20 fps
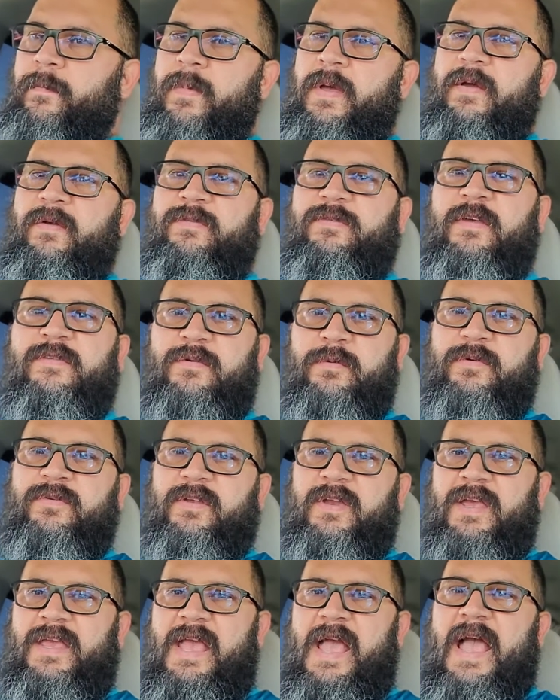since it was
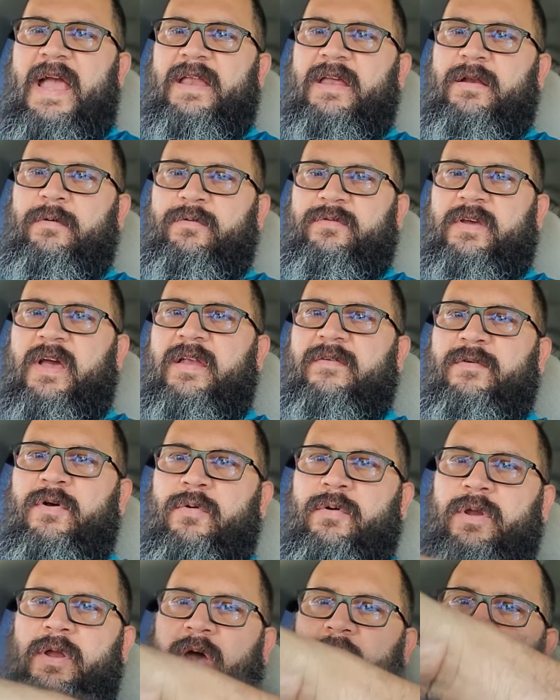in a canyon, it was kind of
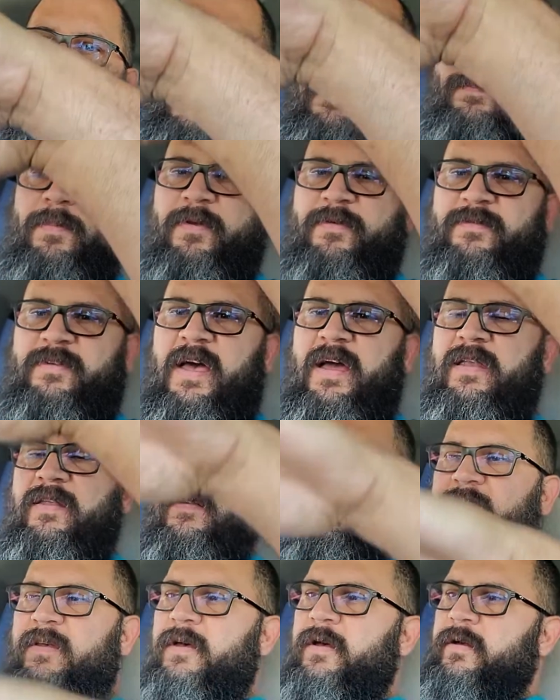going up the side of
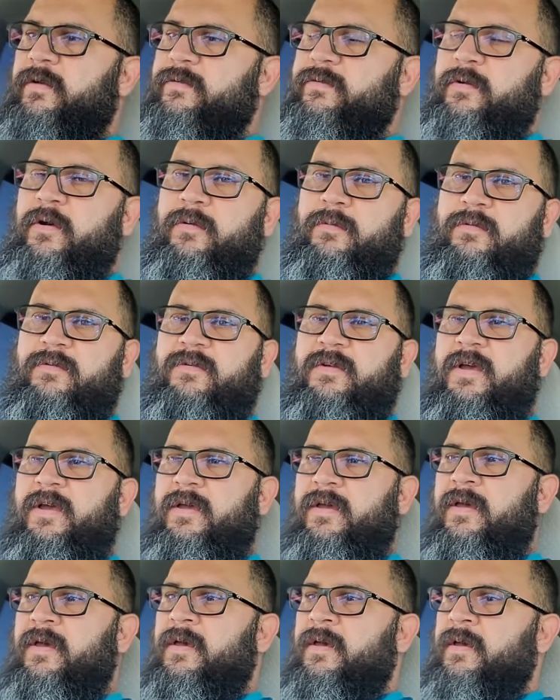this hill. So it was
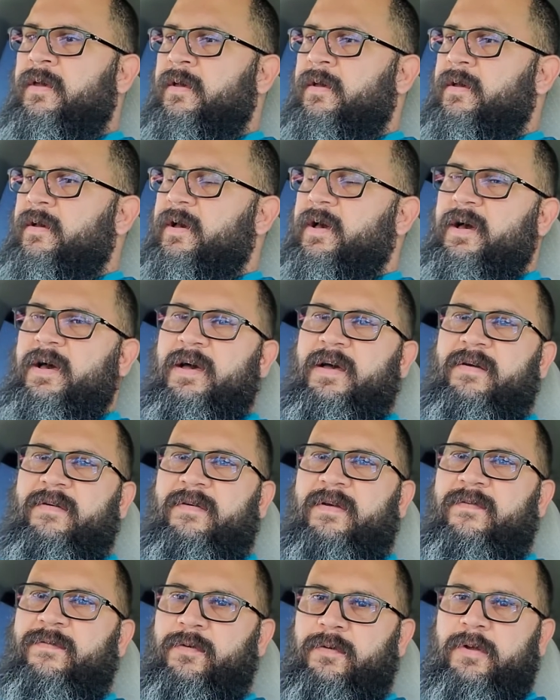like,
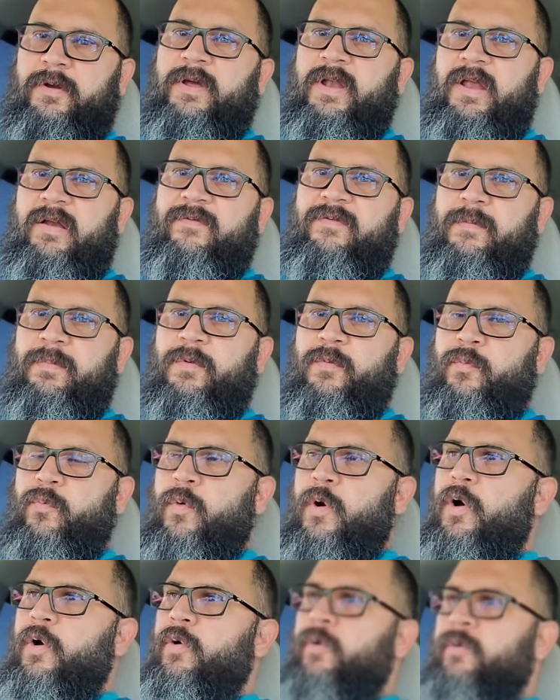if you're looking at it from the
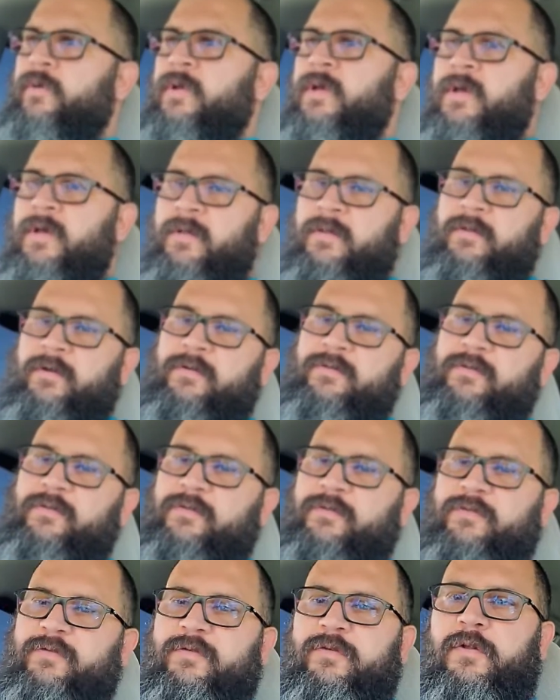road, there's a
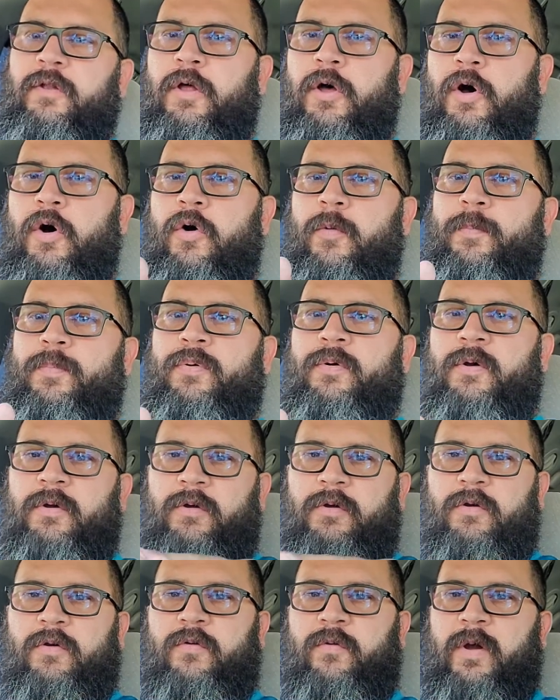slope,
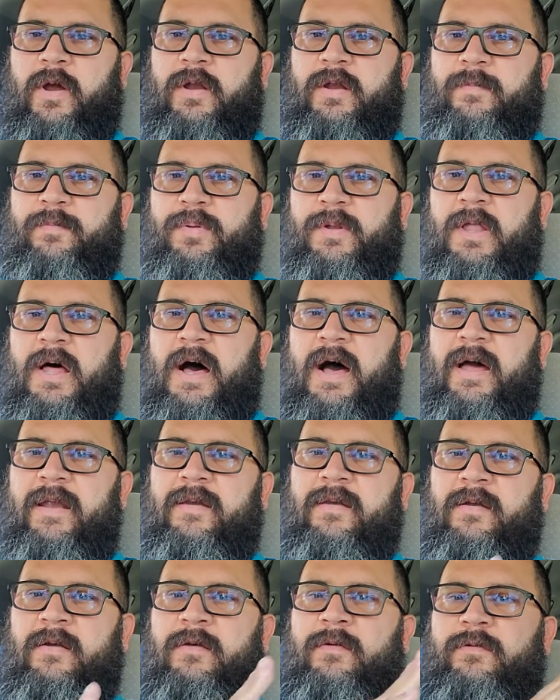graded plot,
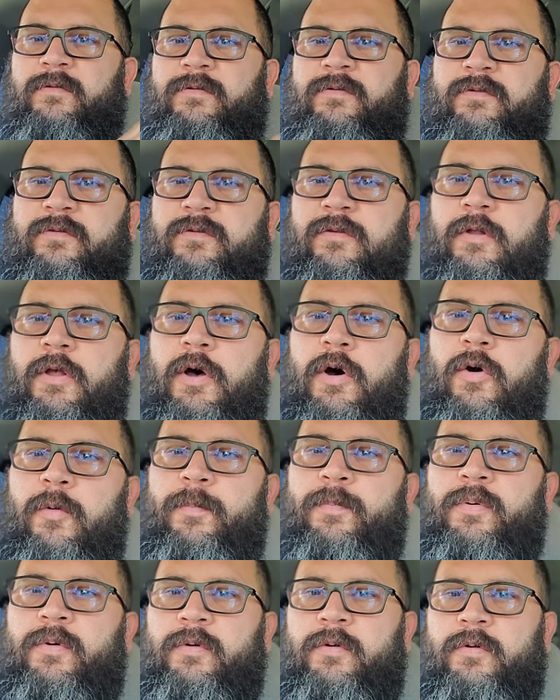slope,
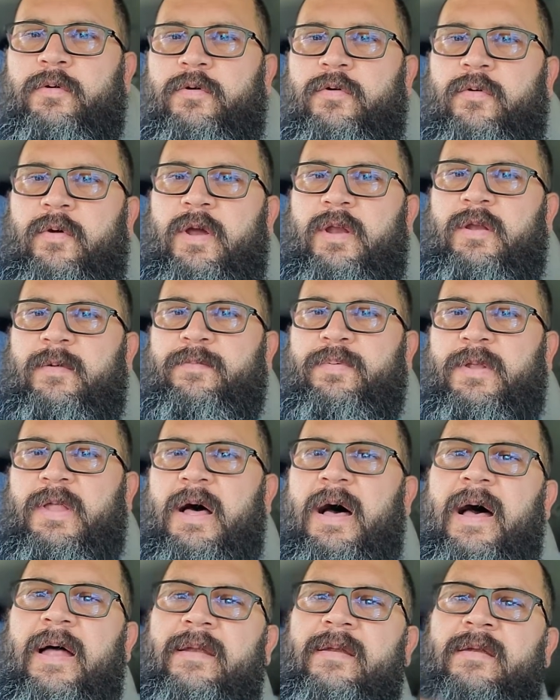graded
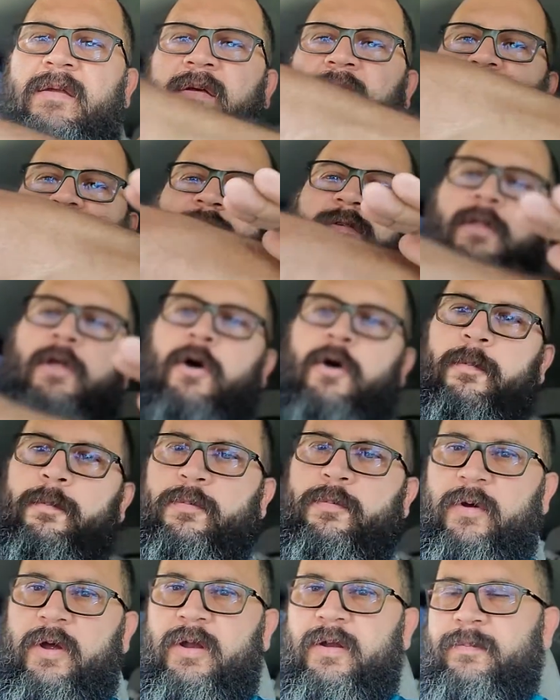plot, slope,
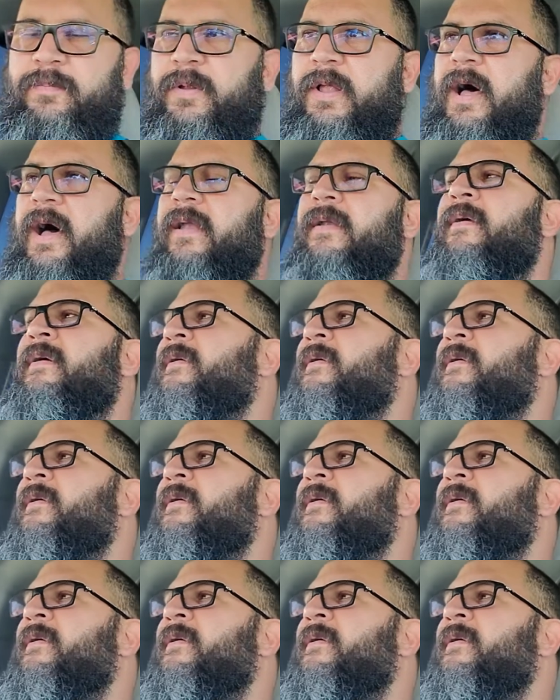graded plot.